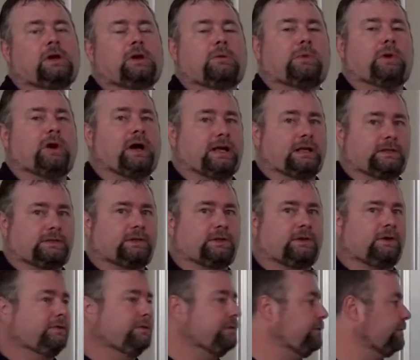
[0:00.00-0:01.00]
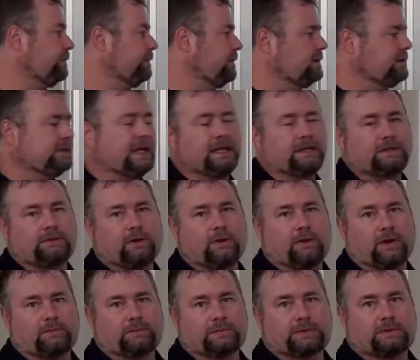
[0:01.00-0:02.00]
by itself 10
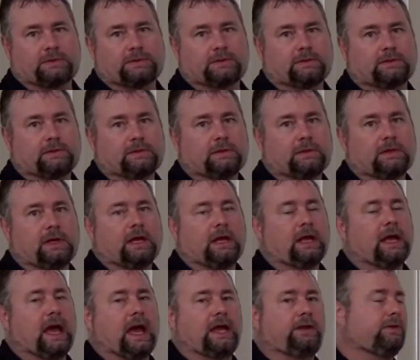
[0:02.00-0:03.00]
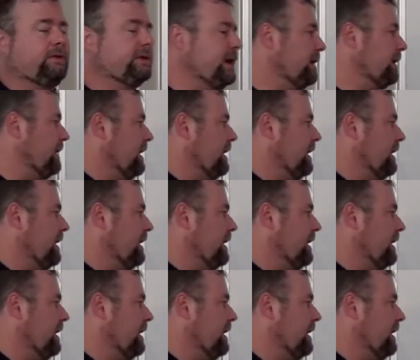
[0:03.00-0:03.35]
times. And you'll get a